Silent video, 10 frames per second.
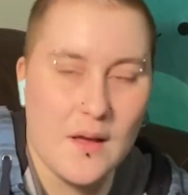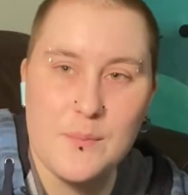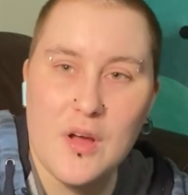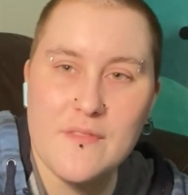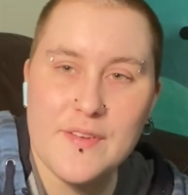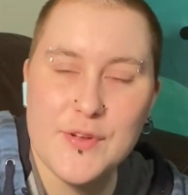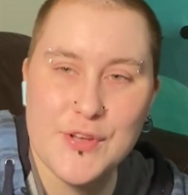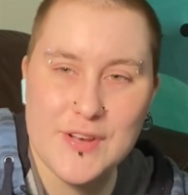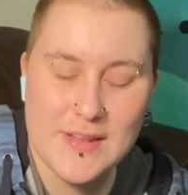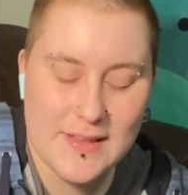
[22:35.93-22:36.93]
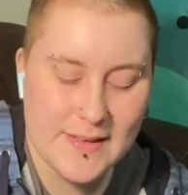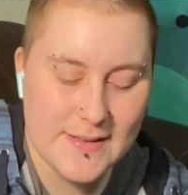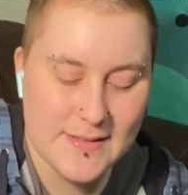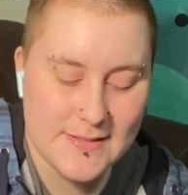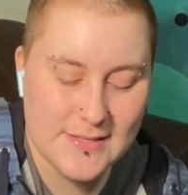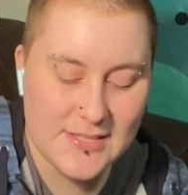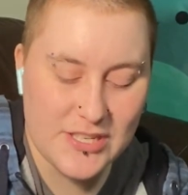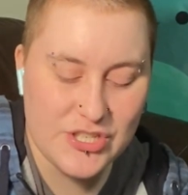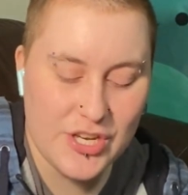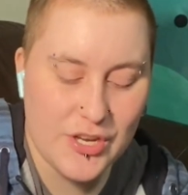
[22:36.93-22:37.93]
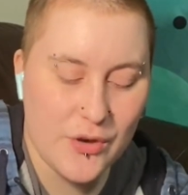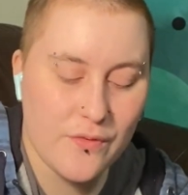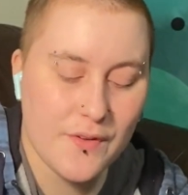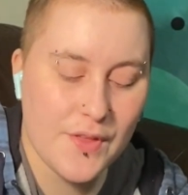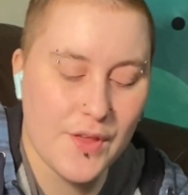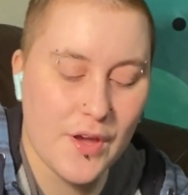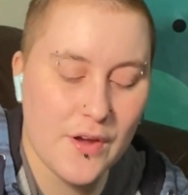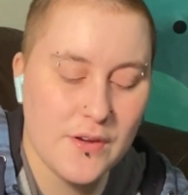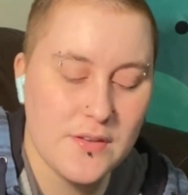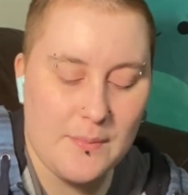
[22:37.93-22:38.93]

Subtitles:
I'm not very good at like stitching over the yarn.